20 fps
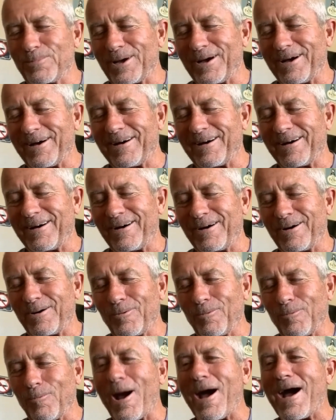uh,
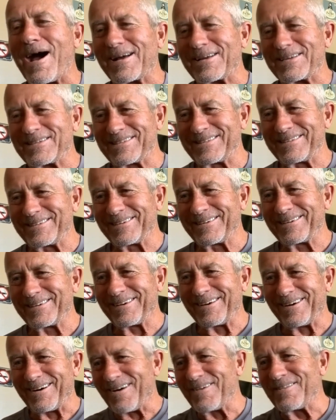wax
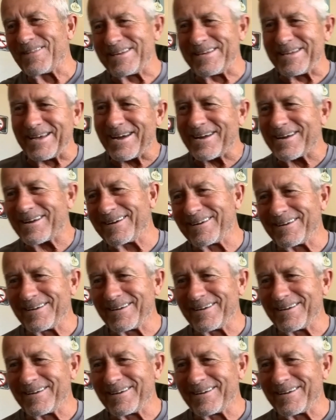on the deck